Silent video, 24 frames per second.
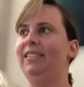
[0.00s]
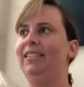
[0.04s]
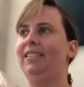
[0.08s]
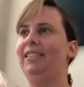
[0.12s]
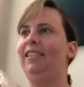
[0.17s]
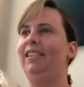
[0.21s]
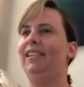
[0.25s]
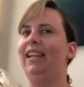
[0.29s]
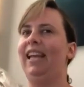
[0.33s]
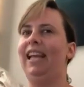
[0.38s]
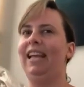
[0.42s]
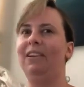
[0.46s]

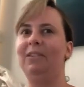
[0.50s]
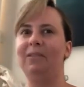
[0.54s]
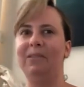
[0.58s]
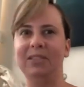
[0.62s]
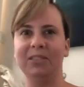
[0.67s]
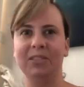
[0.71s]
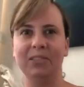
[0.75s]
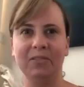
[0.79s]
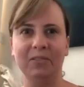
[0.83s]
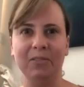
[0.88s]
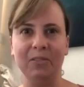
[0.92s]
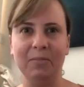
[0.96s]

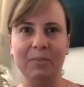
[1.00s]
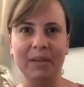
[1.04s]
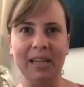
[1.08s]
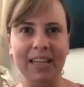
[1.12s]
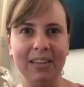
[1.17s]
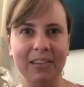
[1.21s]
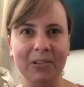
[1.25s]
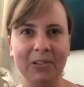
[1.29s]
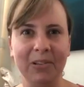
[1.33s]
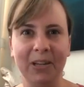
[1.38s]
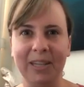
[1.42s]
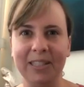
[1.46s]
language for me,
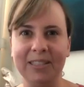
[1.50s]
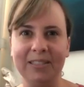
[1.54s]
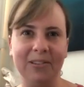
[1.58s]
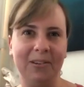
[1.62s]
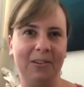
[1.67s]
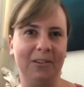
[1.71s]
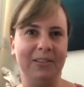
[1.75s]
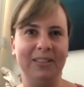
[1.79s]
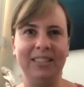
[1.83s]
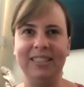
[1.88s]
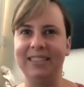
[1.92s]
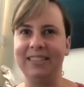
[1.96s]
creates
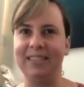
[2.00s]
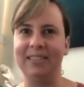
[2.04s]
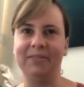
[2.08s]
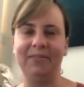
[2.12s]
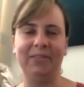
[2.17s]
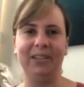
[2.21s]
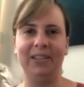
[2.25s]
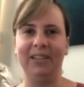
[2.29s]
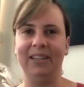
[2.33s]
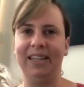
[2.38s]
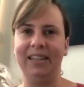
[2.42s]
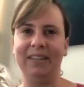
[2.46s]
all these
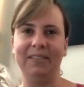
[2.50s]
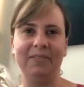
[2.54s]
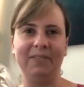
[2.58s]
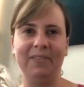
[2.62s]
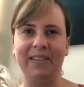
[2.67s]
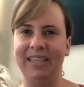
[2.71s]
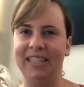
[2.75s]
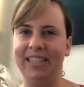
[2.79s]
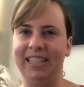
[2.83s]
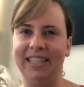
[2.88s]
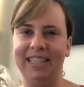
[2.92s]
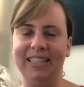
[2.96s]
different like
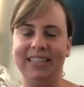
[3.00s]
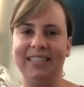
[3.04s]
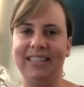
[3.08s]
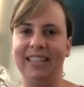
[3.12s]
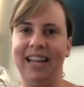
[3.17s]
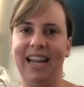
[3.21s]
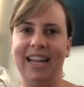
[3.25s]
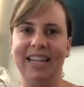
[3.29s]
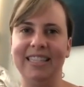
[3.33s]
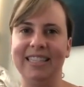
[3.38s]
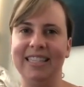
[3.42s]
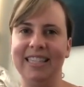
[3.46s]
feelings
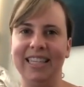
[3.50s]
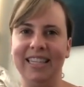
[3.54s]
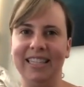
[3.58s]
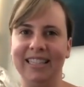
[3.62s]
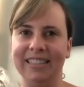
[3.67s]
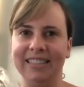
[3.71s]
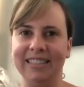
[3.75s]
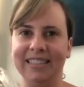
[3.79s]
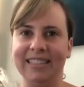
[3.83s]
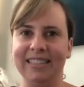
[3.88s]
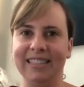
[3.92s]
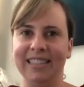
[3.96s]
and
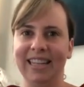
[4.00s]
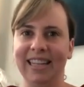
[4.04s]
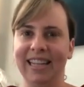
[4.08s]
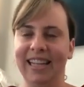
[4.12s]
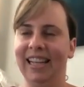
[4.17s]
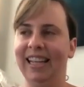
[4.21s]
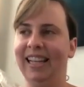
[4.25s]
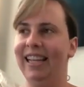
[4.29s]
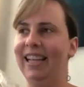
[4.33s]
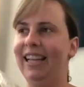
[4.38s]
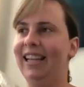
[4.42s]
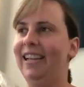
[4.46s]
ideas,
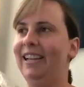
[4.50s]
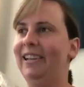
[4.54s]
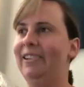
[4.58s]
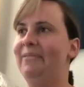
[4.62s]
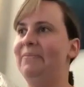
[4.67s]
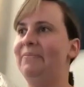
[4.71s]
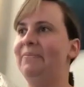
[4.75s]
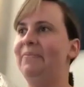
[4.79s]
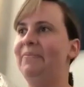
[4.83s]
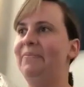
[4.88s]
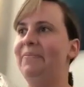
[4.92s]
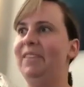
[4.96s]

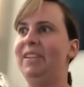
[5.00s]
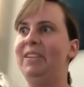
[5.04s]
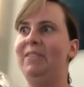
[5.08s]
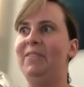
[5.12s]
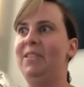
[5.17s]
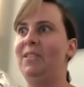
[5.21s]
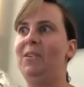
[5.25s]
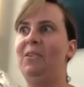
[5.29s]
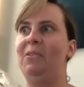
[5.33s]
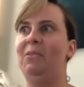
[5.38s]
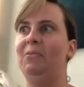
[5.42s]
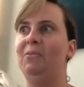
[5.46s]

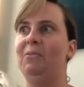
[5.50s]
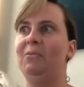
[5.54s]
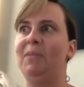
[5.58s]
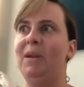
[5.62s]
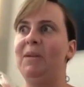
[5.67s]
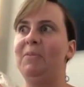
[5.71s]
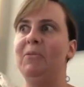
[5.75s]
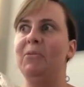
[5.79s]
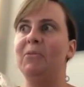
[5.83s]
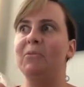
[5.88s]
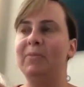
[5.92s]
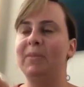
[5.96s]
even though
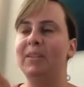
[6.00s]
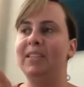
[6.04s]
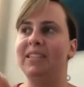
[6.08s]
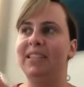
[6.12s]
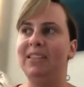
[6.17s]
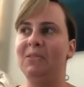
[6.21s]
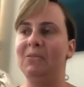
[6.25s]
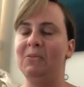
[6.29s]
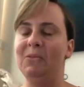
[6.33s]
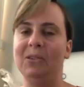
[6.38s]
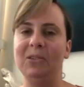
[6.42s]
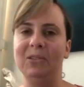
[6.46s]
my movements
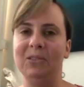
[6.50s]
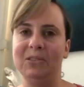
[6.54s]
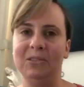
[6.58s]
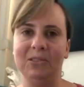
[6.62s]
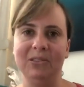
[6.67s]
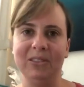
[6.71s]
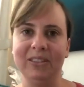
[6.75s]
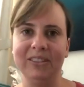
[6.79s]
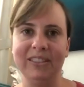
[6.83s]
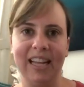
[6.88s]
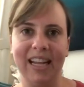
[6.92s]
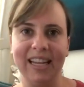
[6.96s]
and the words
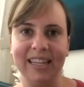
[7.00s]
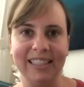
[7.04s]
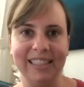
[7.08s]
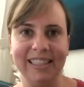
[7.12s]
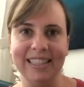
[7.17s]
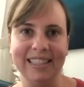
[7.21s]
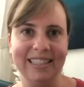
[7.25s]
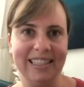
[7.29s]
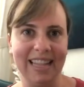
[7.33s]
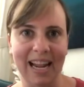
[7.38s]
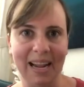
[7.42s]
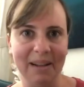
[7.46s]
are exactly
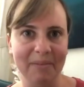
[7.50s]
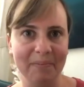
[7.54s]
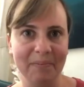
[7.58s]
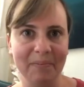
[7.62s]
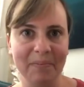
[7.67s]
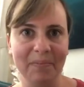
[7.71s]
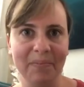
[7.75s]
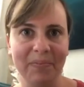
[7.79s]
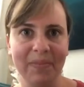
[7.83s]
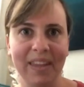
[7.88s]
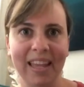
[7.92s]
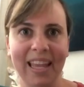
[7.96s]
the same.
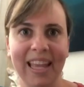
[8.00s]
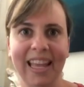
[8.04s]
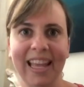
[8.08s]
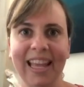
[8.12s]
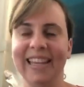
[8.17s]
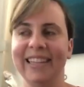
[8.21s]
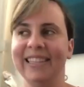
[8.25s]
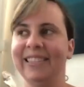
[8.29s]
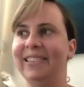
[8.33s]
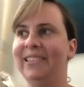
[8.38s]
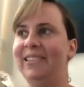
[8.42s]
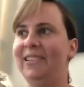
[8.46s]

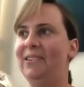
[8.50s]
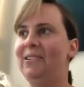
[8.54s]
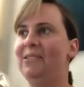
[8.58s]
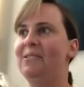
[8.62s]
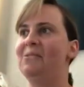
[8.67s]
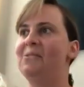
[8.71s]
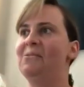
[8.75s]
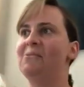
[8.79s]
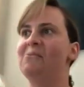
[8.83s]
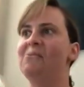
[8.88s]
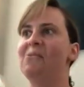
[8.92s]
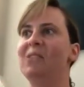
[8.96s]

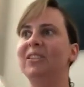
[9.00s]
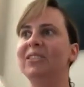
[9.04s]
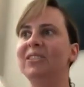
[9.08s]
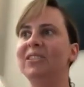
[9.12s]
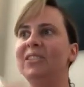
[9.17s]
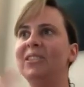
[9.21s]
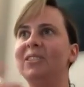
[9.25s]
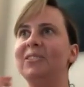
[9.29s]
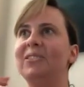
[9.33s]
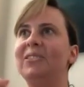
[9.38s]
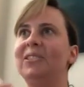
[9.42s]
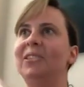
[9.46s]
So
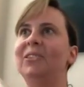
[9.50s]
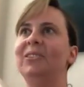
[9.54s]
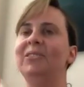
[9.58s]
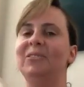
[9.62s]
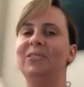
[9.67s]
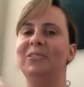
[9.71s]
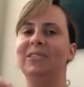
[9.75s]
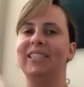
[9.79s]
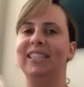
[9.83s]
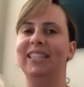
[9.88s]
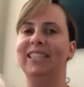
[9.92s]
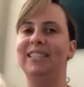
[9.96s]
once you
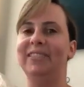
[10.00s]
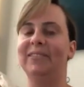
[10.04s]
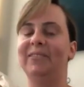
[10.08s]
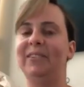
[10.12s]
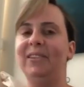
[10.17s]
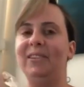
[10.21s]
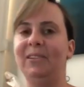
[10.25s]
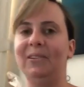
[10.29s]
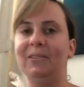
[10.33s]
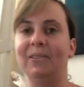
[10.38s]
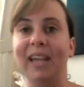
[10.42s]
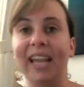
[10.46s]
choose a
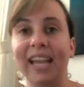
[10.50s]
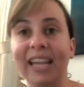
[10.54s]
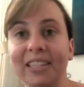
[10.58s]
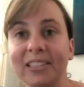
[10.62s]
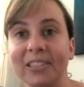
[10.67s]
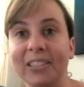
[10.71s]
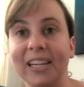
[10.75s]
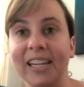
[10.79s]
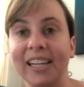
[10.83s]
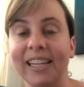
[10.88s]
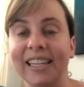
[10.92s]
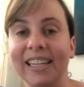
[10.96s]
different
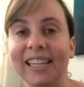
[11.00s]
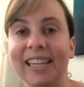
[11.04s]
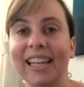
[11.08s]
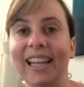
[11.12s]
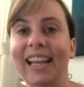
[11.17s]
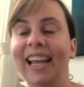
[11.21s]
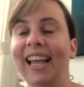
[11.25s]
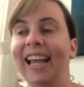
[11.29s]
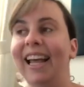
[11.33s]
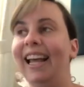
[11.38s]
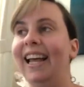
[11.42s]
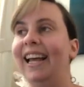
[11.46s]
location,
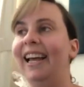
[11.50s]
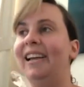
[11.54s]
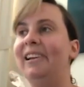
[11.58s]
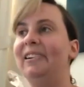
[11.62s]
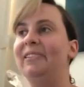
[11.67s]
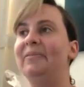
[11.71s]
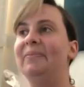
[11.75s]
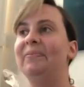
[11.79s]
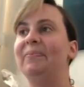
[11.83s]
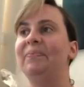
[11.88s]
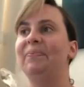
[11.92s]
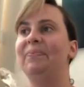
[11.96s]
I